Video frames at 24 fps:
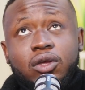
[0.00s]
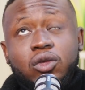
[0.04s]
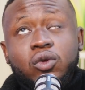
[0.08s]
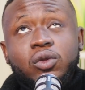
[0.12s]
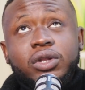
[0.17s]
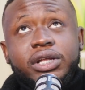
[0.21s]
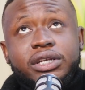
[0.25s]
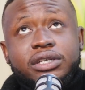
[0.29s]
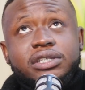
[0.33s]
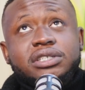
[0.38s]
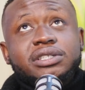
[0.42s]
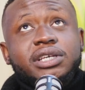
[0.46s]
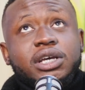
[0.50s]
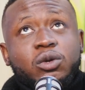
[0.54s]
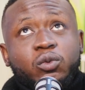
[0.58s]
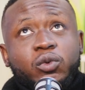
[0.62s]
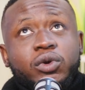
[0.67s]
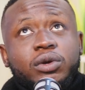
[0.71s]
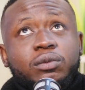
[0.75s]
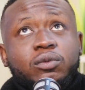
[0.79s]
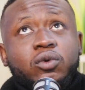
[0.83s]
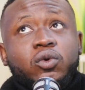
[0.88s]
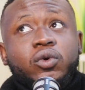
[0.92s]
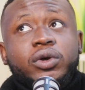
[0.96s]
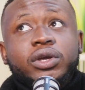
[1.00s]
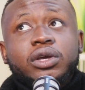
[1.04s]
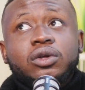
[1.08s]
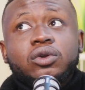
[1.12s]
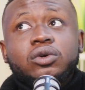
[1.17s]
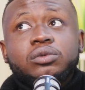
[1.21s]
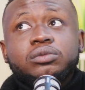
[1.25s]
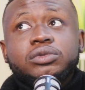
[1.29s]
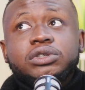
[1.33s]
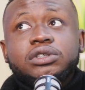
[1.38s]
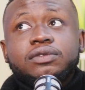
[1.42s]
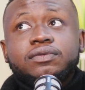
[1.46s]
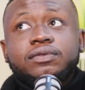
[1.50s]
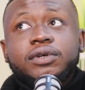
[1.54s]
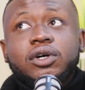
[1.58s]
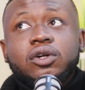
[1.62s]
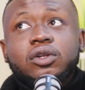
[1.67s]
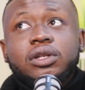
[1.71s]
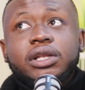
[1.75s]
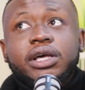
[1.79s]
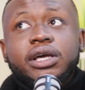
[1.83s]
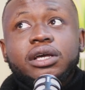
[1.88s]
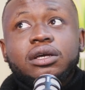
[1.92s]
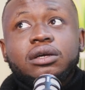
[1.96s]
you'll understand where I'm going, it almost
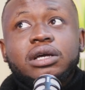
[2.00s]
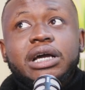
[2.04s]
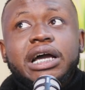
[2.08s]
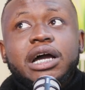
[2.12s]
felt like